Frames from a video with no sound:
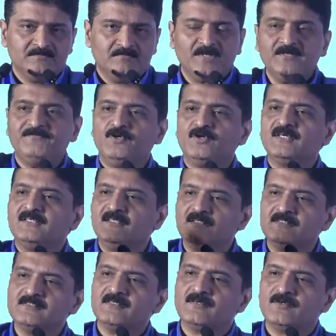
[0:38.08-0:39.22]
But if your
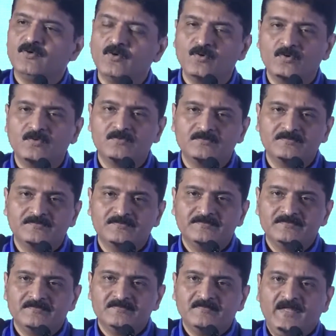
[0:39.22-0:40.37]
returns are low
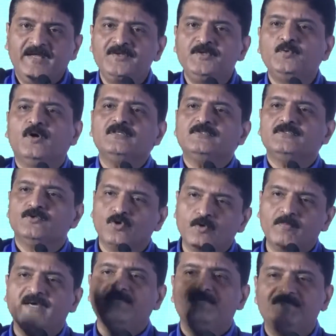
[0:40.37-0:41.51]
and you want to grow
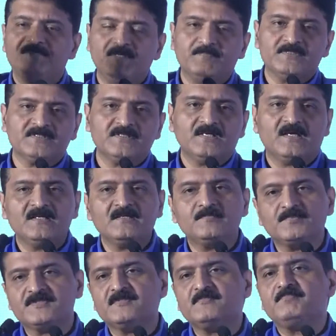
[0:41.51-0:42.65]
by 50% or
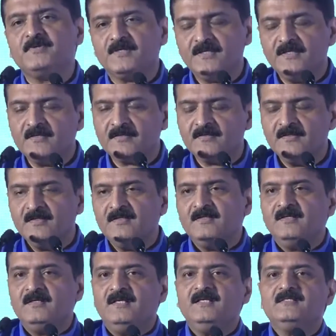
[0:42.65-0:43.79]
100% per year,
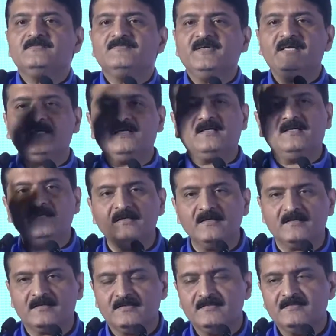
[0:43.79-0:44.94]
it is very
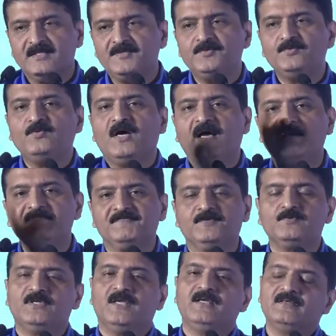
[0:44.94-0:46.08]
clear that you have
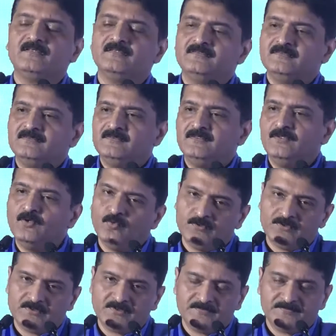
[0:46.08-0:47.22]
to take
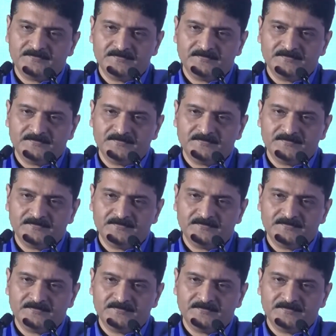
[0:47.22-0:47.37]
loans.